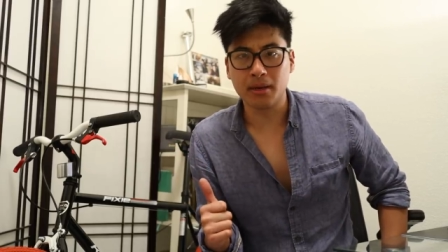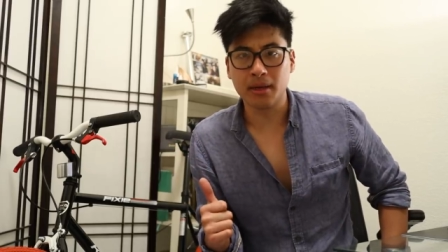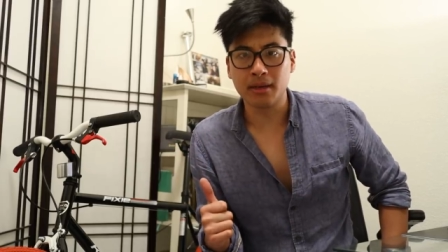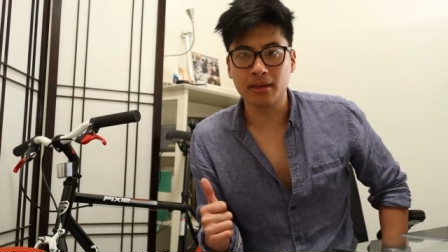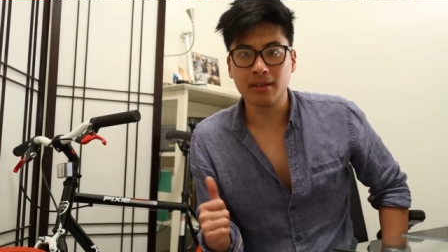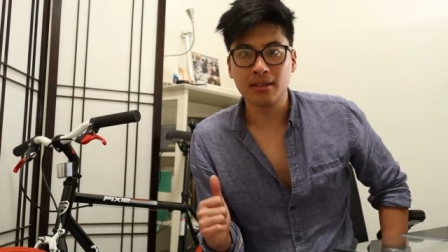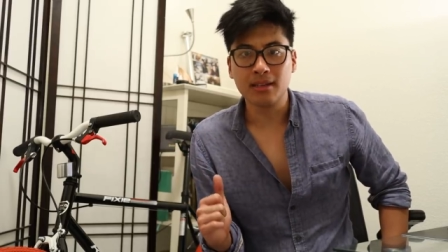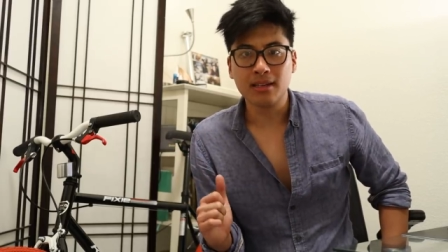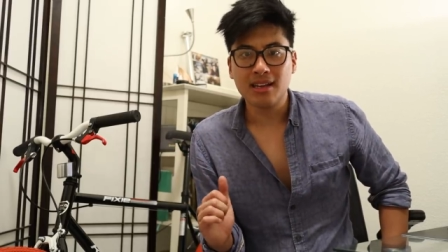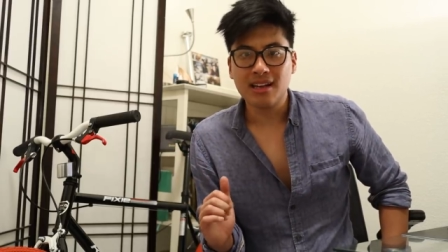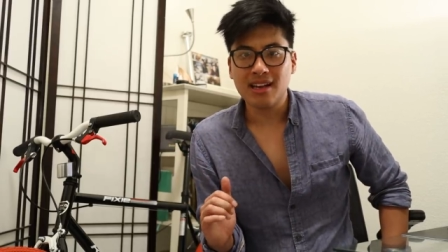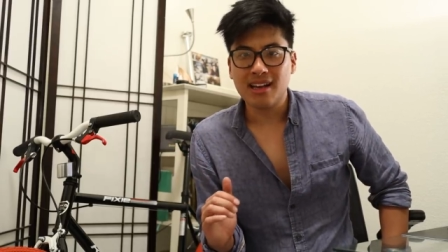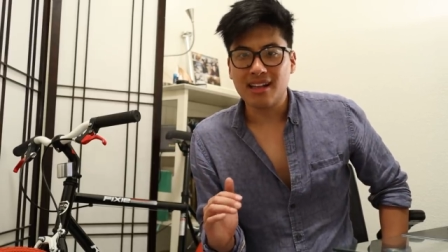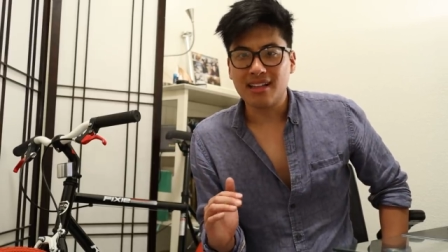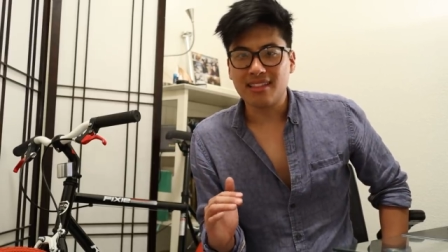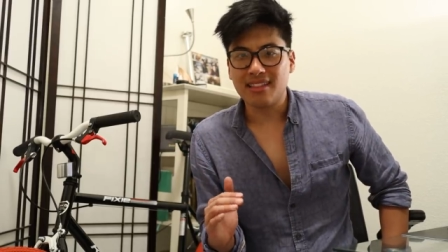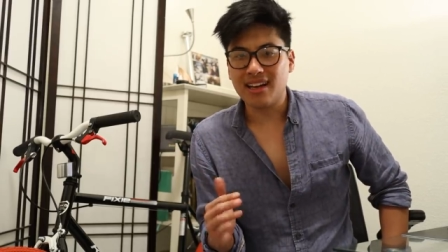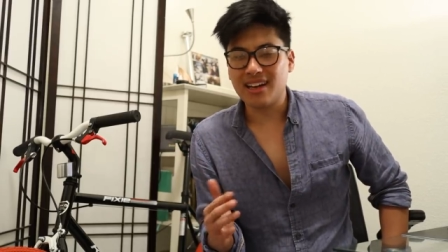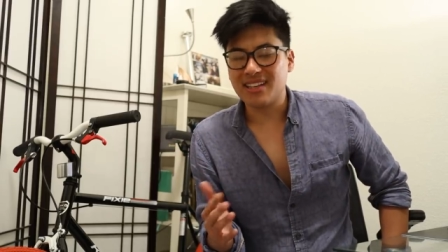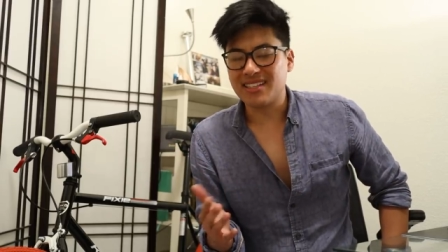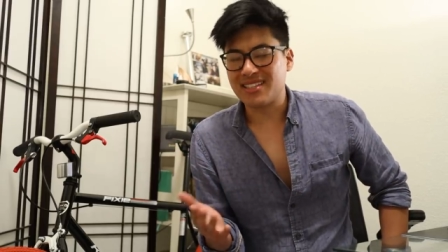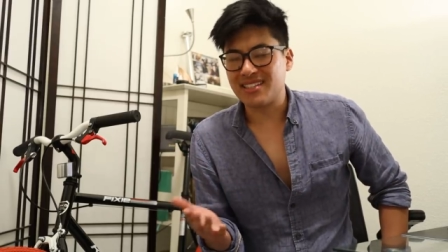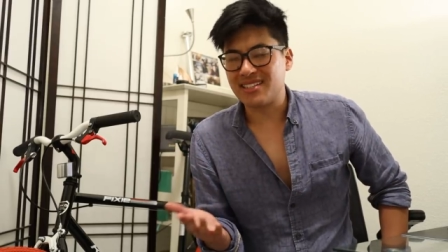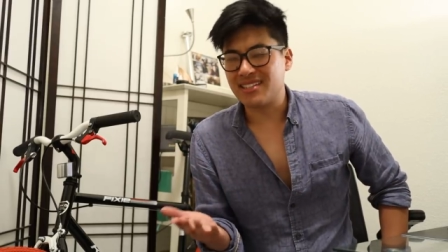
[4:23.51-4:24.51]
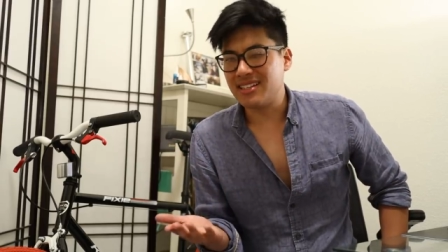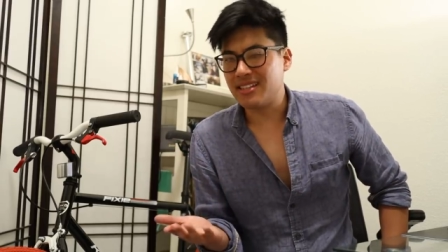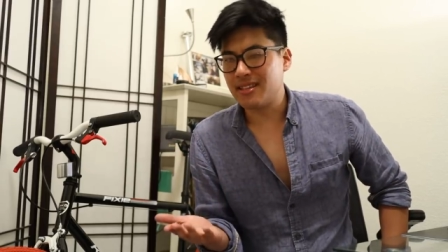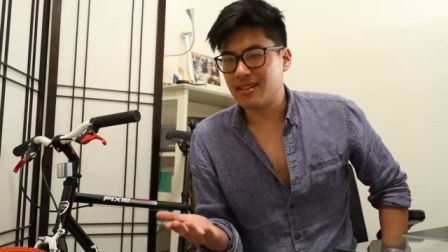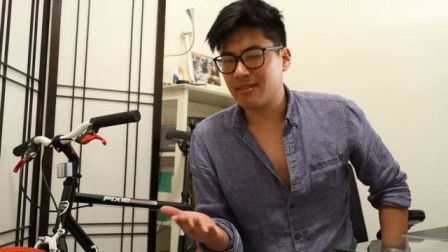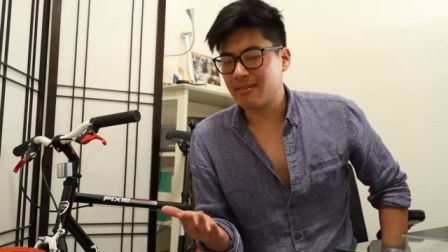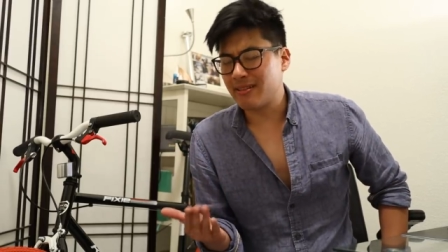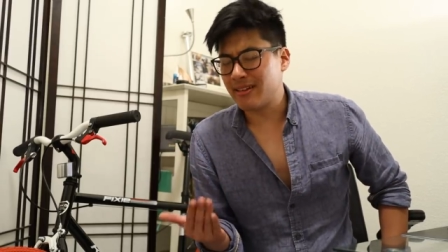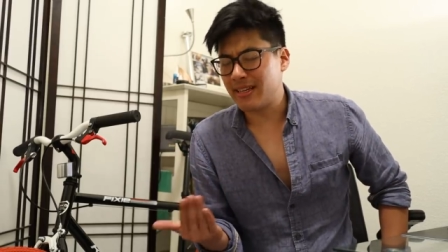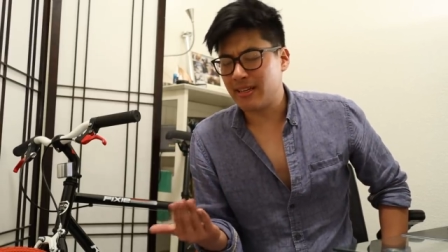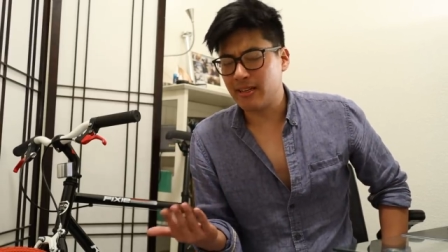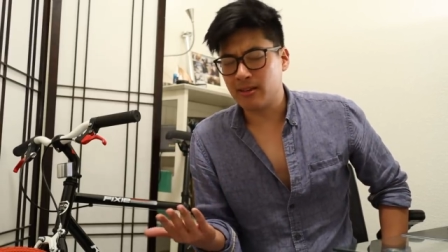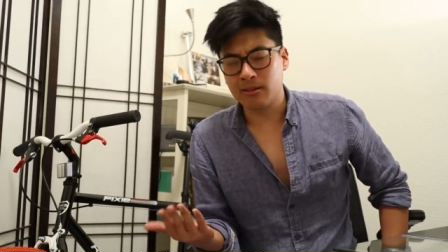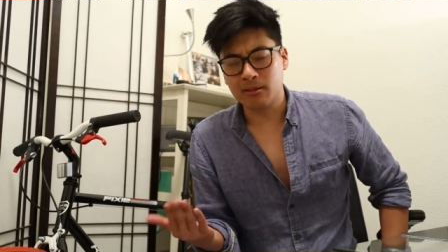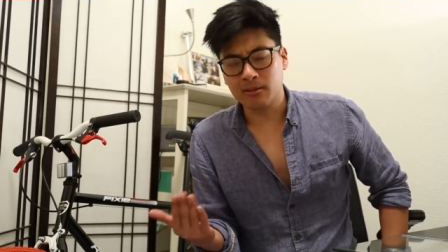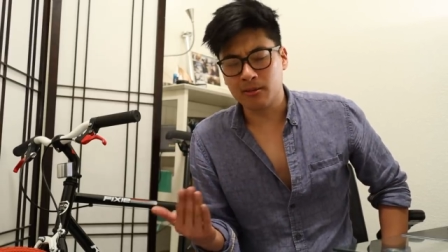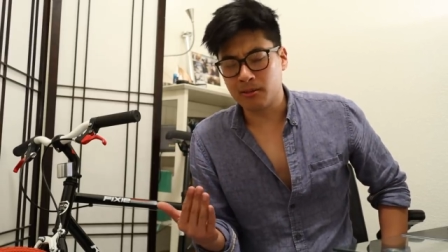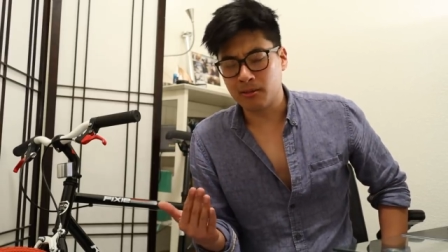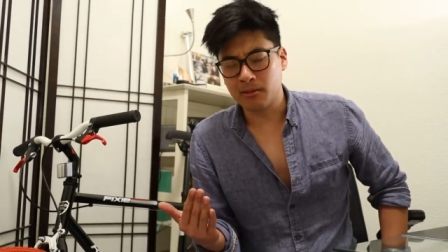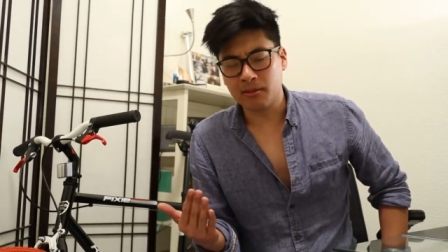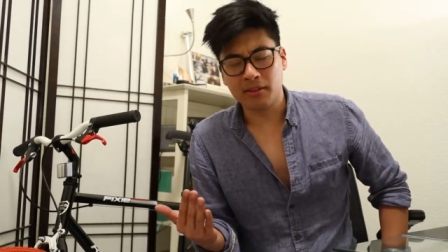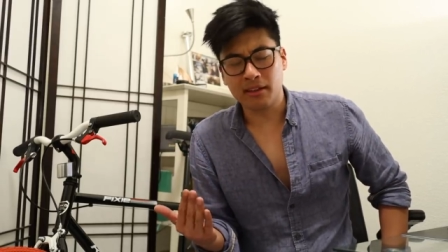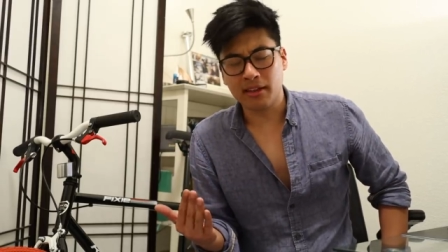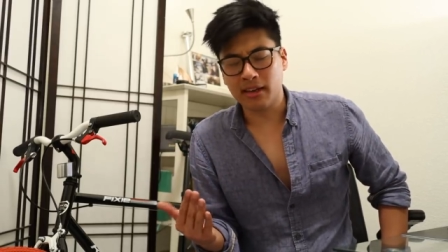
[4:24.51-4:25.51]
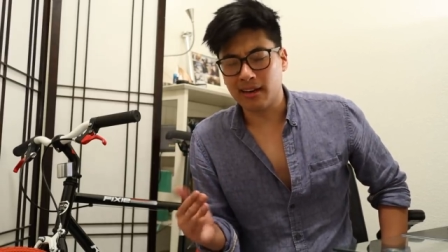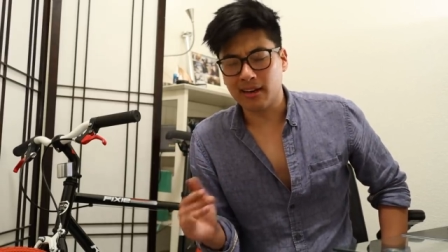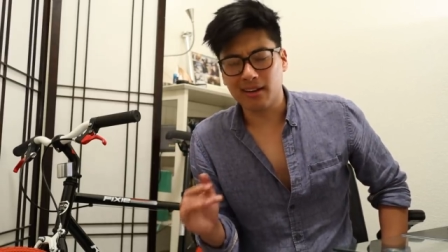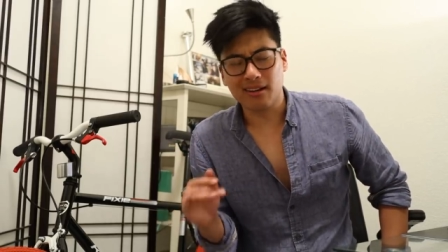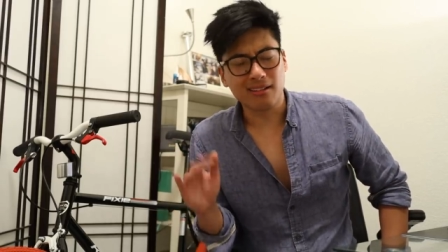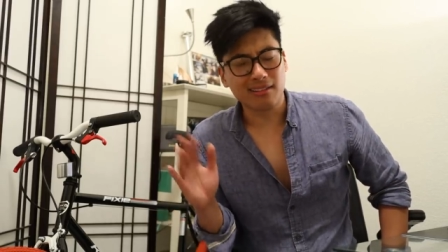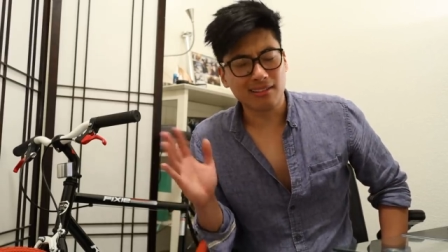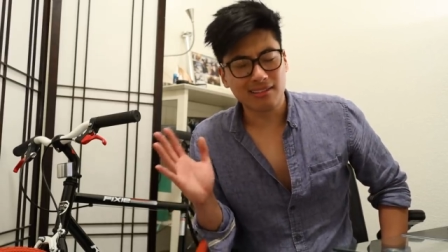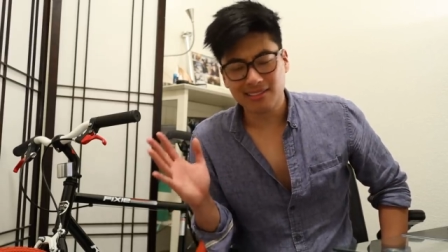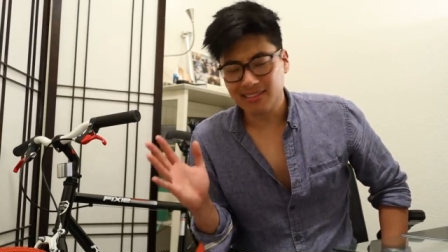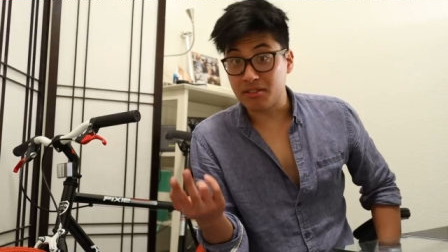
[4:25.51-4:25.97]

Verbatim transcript: but that's neither here nor there.